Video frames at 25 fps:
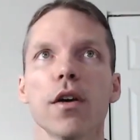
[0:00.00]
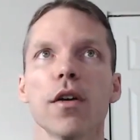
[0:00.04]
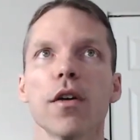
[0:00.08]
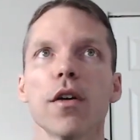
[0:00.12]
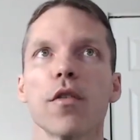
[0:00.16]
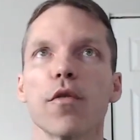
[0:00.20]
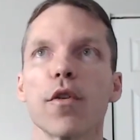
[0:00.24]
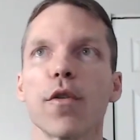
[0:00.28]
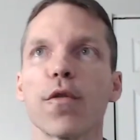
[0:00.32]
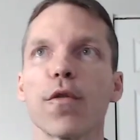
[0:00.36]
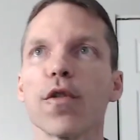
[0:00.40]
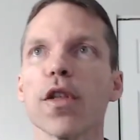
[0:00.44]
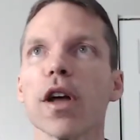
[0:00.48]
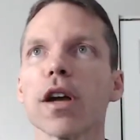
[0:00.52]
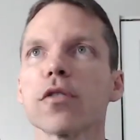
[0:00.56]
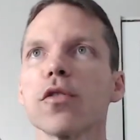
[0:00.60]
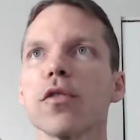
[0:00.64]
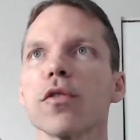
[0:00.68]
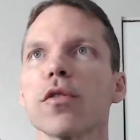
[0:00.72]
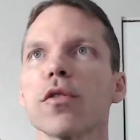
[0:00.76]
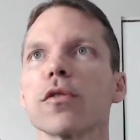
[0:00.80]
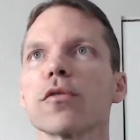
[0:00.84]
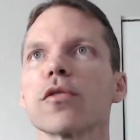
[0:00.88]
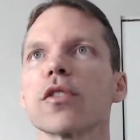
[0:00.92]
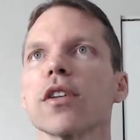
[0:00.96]
Reflect
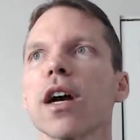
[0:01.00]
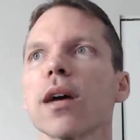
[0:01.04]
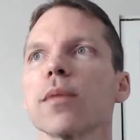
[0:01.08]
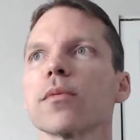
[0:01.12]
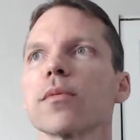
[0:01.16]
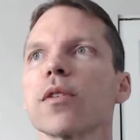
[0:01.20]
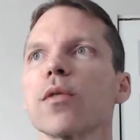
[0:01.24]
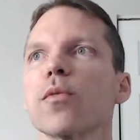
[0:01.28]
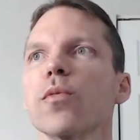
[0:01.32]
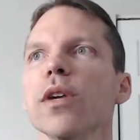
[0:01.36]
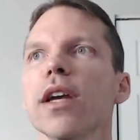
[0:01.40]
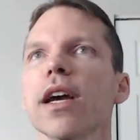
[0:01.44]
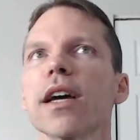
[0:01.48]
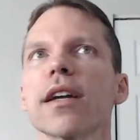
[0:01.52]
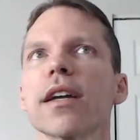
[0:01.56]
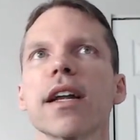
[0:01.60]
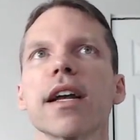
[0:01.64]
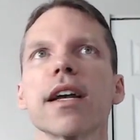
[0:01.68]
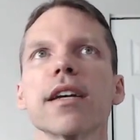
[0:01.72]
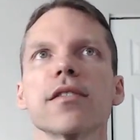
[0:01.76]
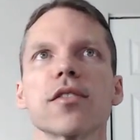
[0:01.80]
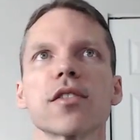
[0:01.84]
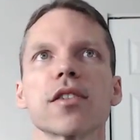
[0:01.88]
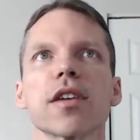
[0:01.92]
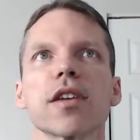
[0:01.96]
on those times that we had
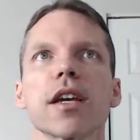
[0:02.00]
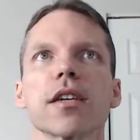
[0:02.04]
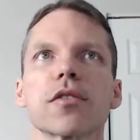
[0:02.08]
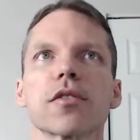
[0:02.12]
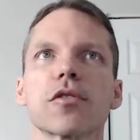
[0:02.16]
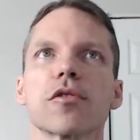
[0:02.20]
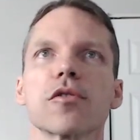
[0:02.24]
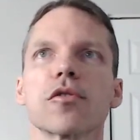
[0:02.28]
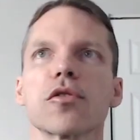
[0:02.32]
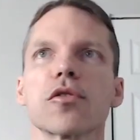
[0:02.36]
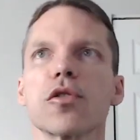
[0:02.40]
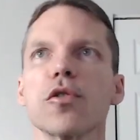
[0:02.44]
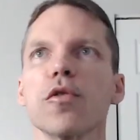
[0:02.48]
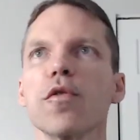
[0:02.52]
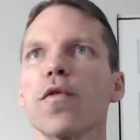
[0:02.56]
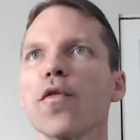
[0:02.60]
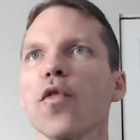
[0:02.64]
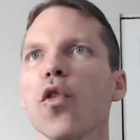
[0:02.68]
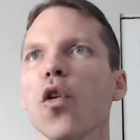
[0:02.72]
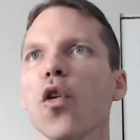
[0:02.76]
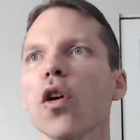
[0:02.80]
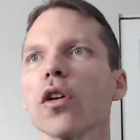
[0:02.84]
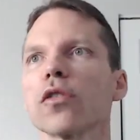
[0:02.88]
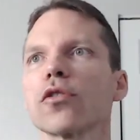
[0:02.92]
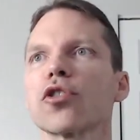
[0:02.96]
ancestors who
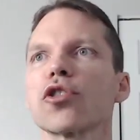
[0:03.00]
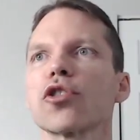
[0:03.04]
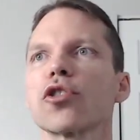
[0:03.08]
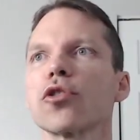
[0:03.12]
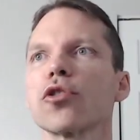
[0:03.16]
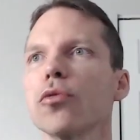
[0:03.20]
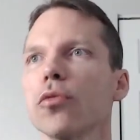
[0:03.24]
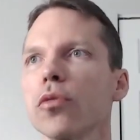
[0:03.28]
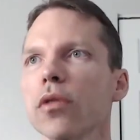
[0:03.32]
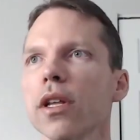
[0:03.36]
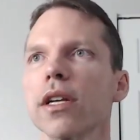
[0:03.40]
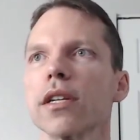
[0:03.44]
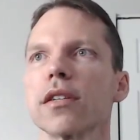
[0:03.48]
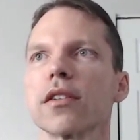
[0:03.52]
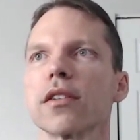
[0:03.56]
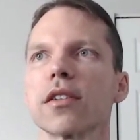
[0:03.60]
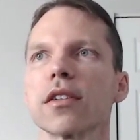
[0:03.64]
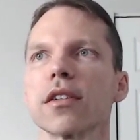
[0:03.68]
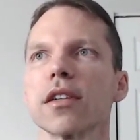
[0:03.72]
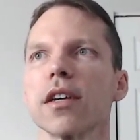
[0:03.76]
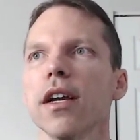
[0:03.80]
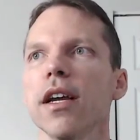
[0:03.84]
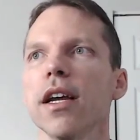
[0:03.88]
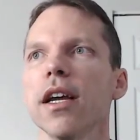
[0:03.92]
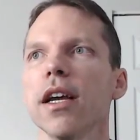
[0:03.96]
fought
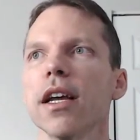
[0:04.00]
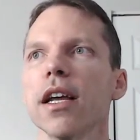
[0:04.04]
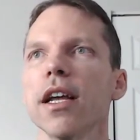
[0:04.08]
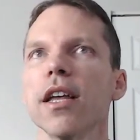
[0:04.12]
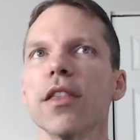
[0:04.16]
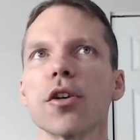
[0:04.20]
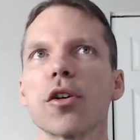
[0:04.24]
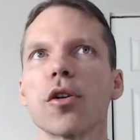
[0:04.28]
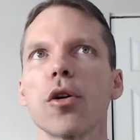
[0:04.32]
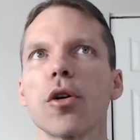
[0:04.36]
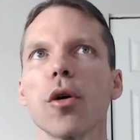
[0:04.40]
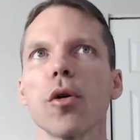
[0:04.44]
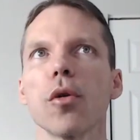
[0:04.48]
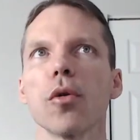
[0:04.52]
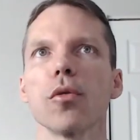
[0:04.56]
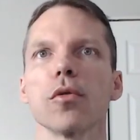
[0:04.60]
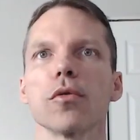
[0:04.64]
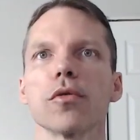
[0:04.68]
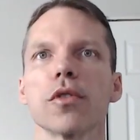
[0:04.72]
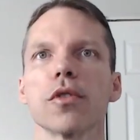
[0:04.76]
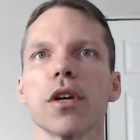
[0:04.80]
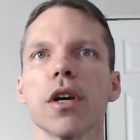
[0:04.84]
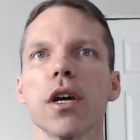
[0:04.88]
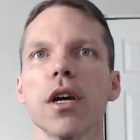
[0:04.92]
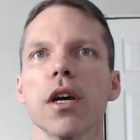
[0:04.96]
shoeless in the
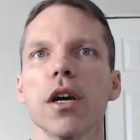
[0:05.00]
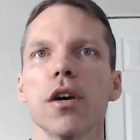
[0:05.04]
cold,